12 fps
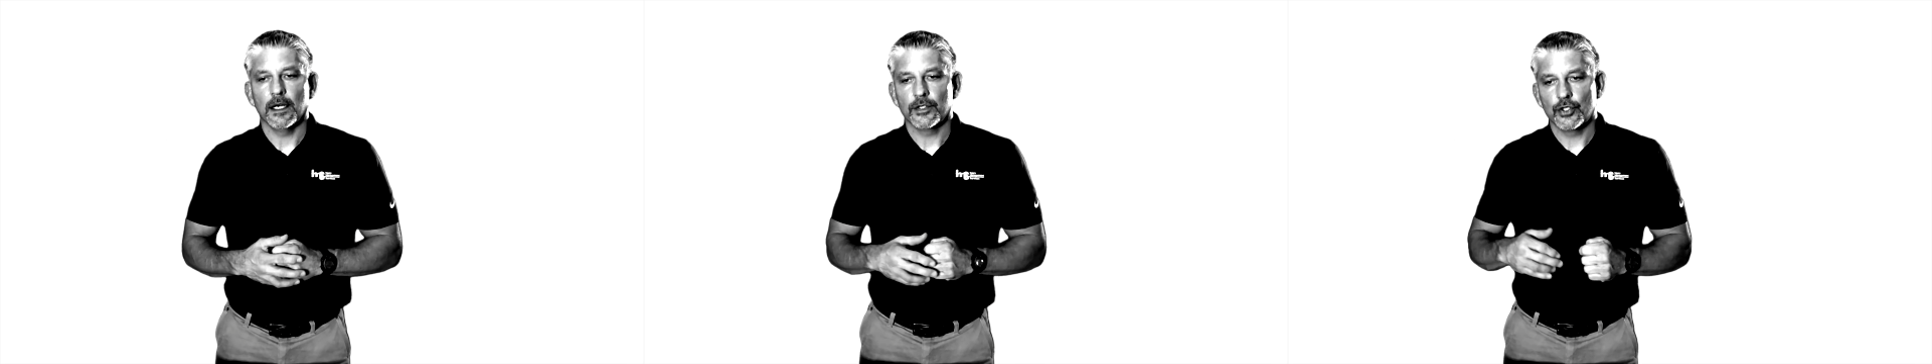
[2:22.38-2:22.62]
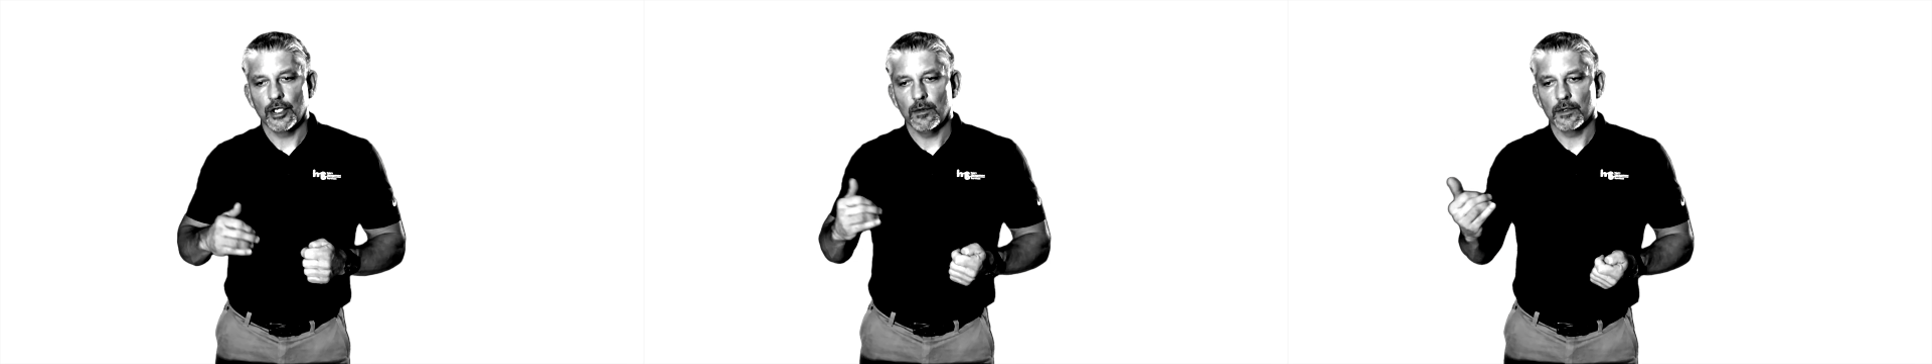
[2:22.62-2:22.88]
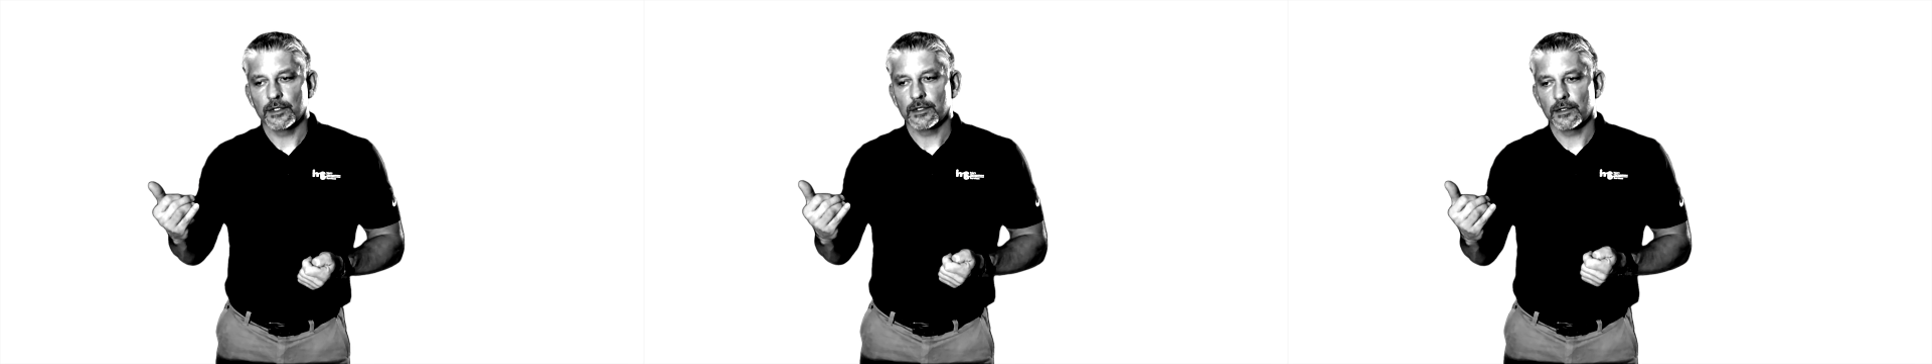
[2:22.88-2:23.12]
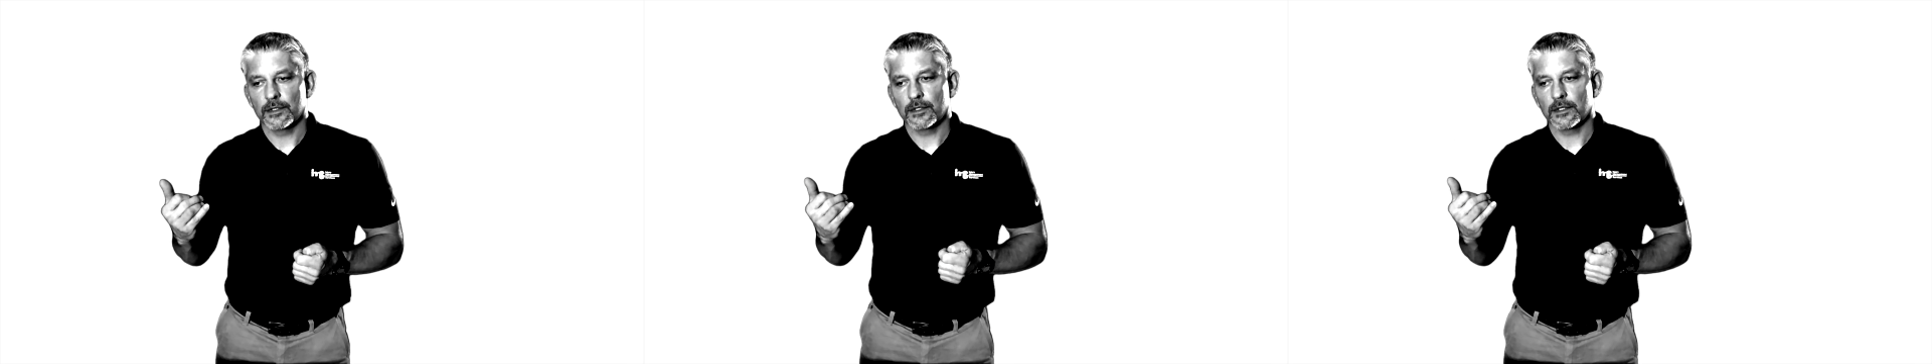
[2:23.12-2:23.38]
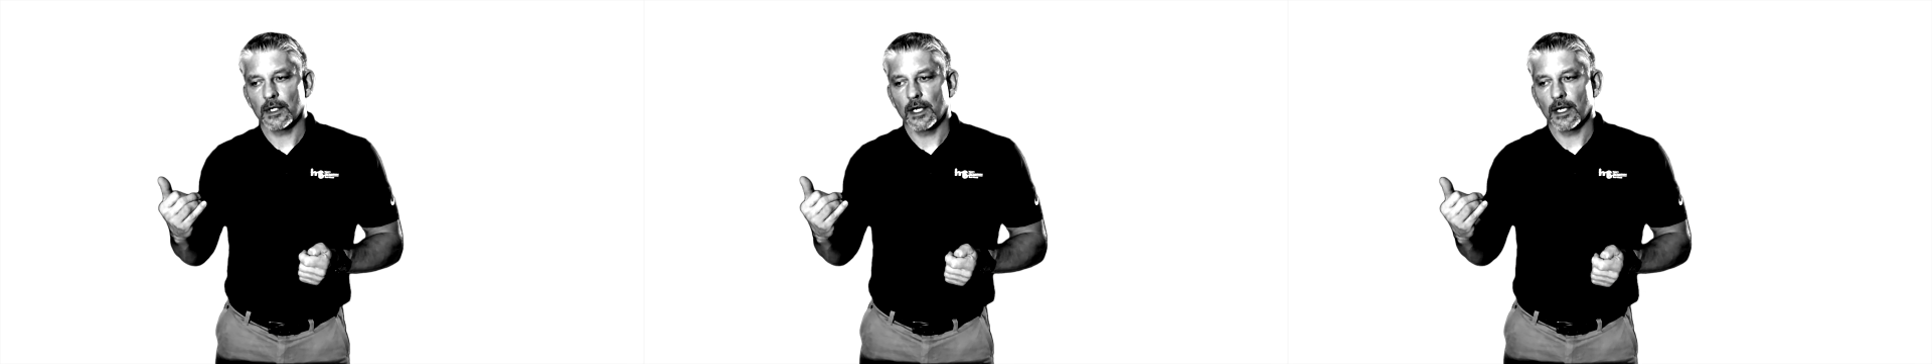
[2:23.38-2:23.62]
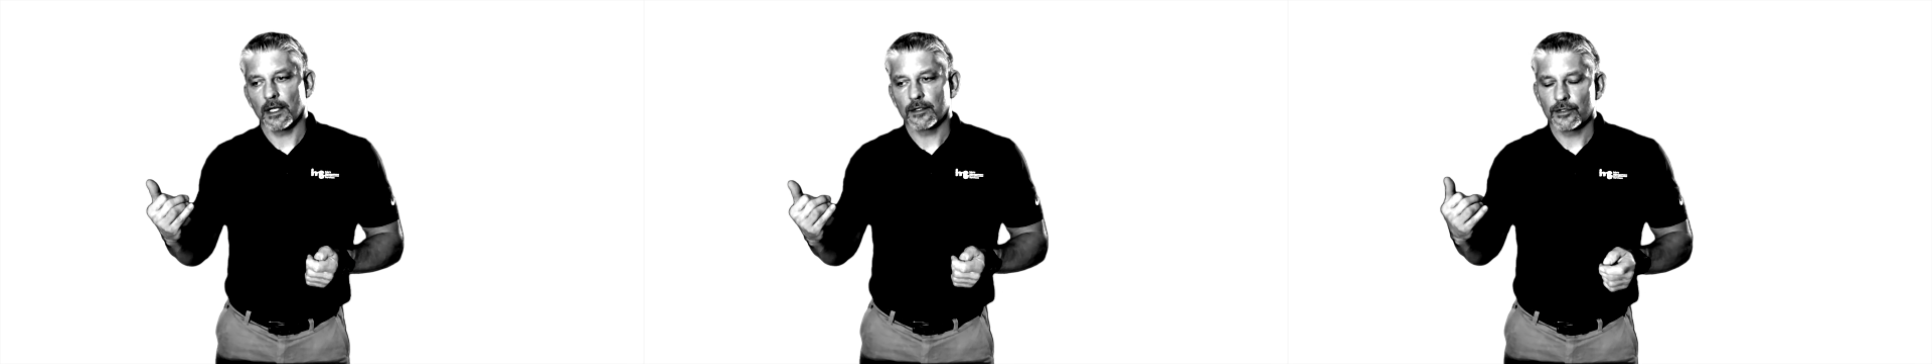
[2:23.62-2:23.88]
she was
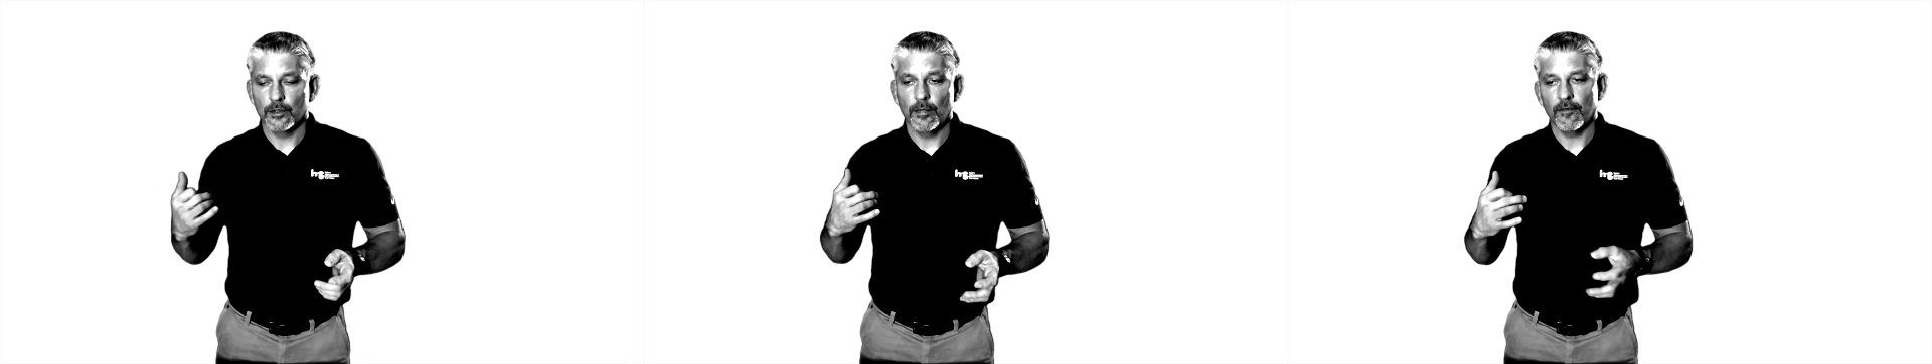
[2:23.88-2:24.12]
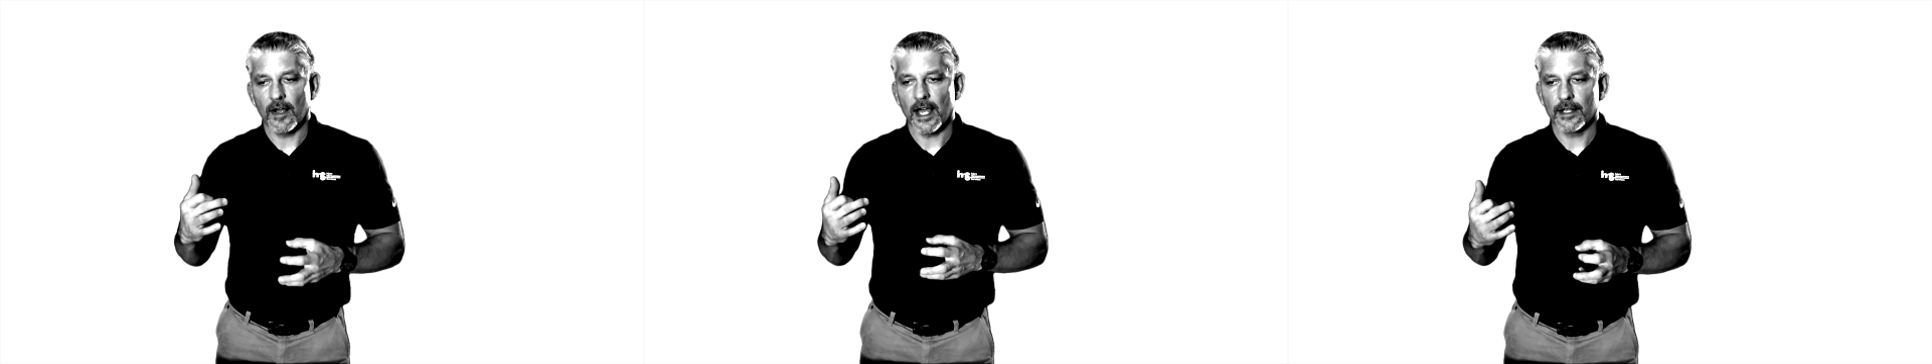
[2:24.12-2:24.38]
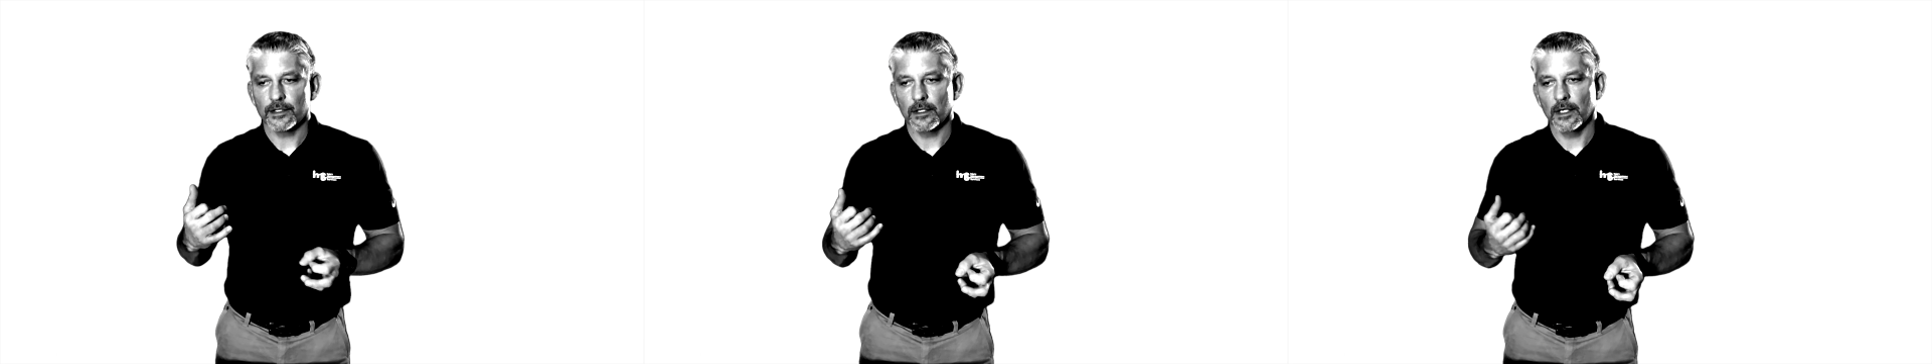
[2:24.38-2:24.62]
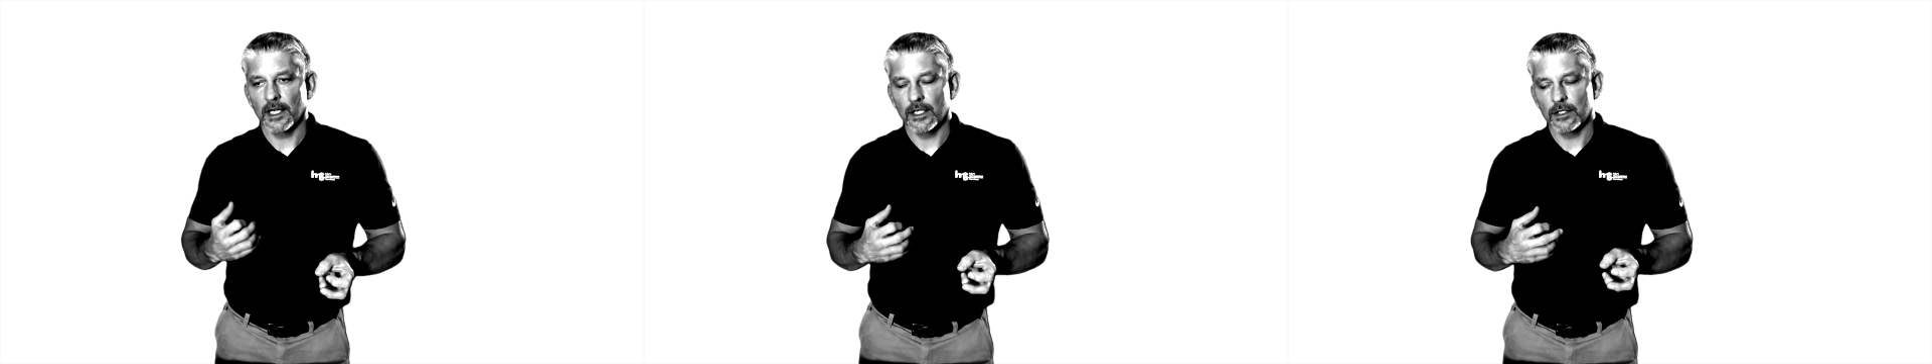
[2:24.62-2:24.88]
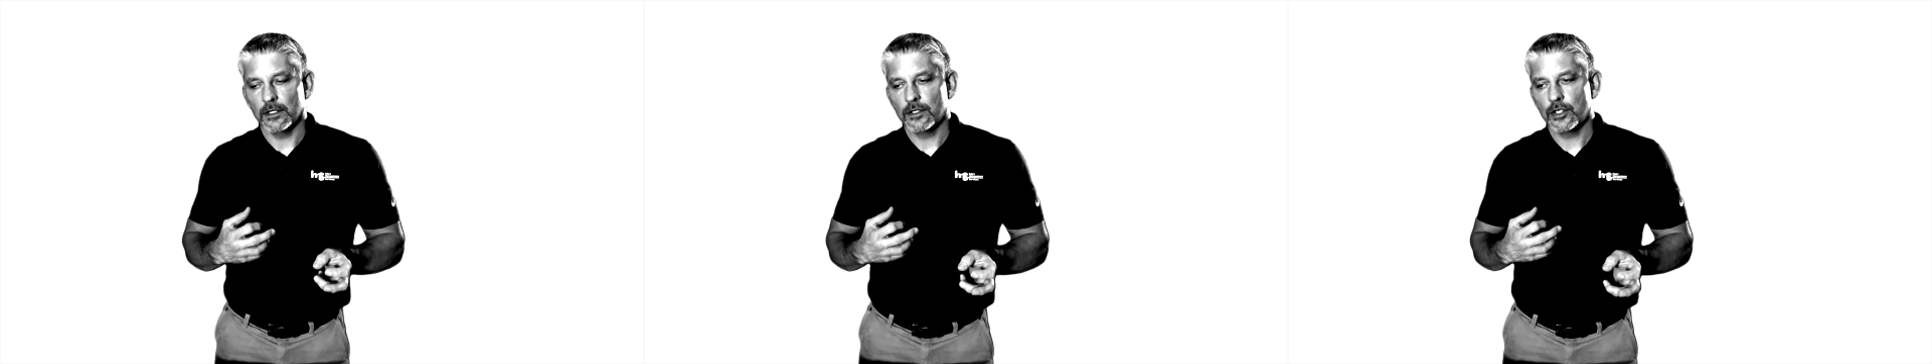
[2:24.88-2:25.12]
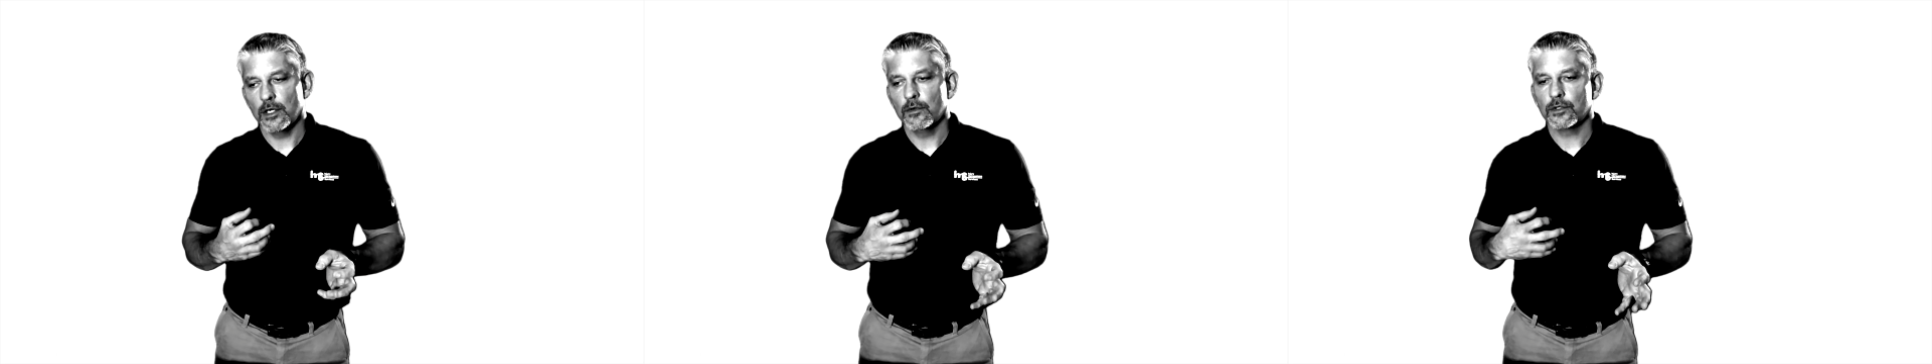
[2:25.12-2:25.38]
a supervisor, and
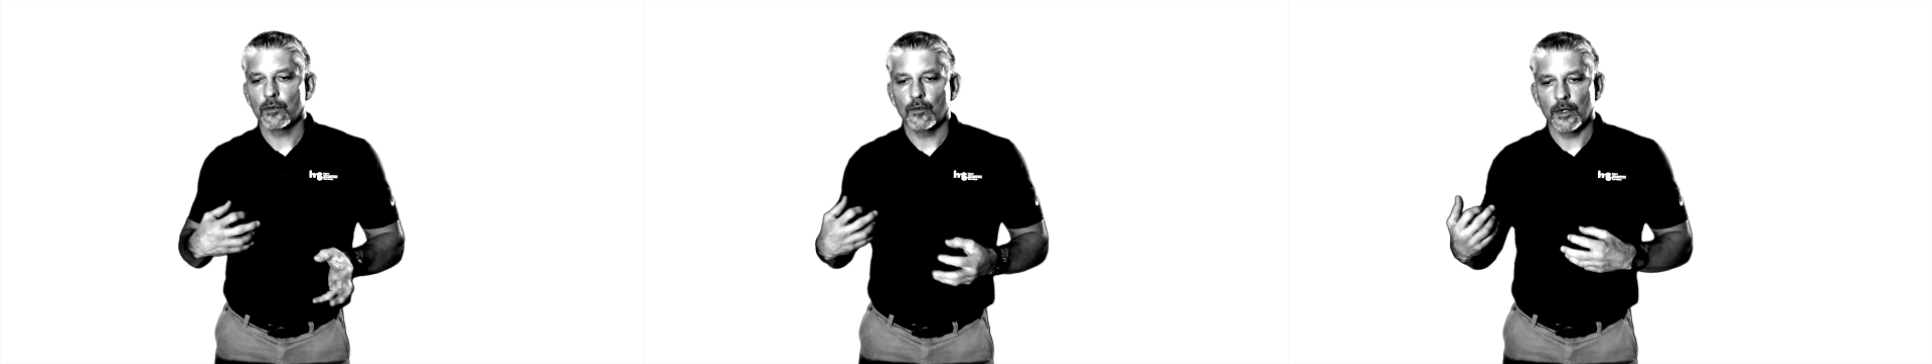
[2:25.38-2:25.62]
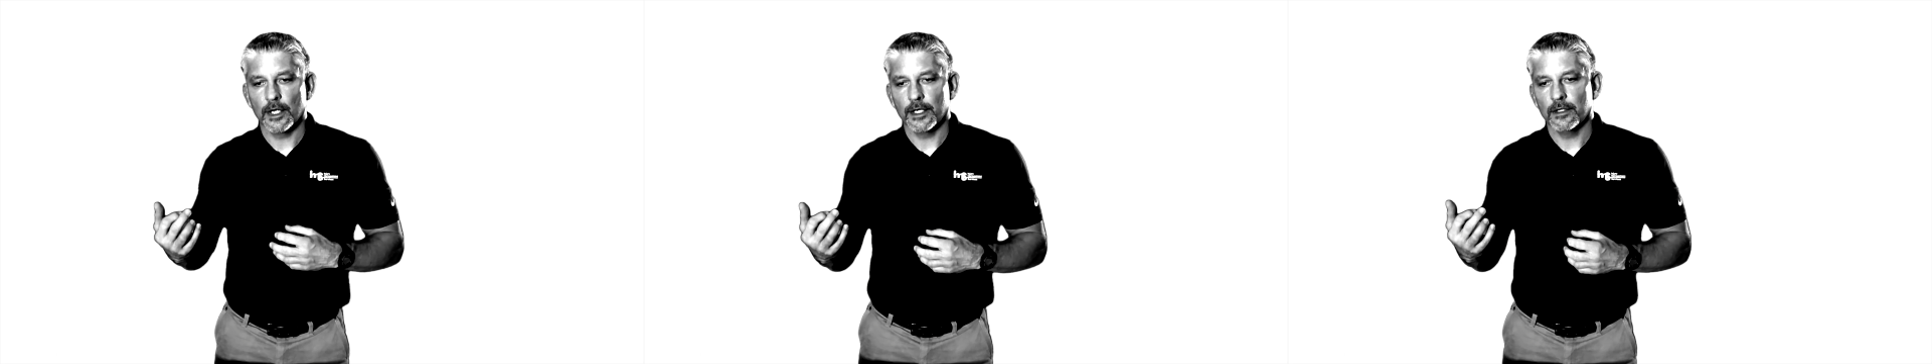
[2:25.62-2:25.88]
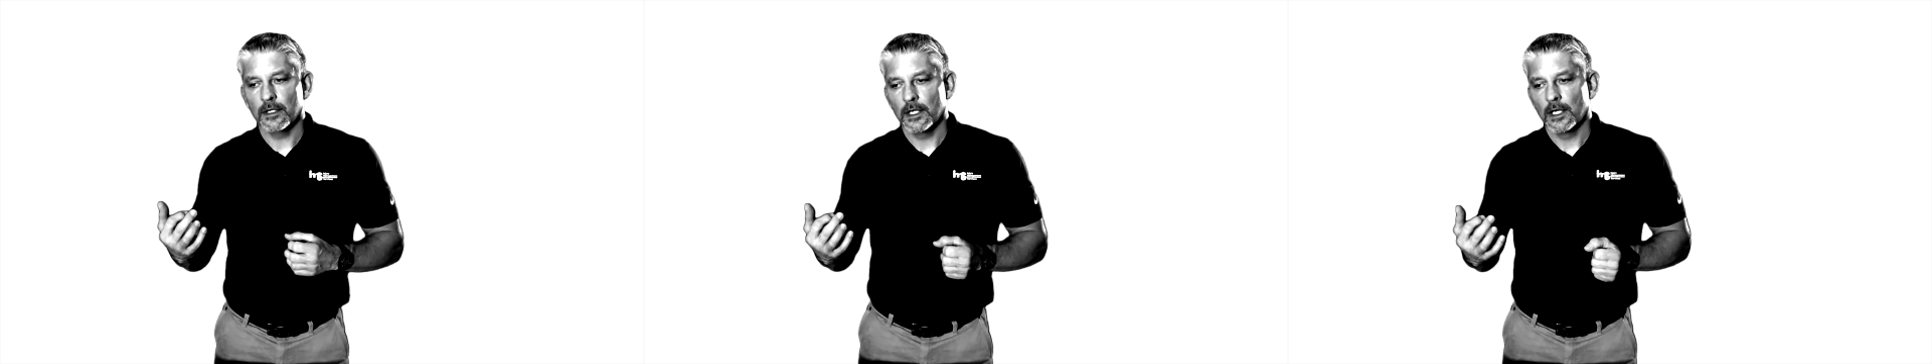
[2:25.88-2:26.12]
she was the one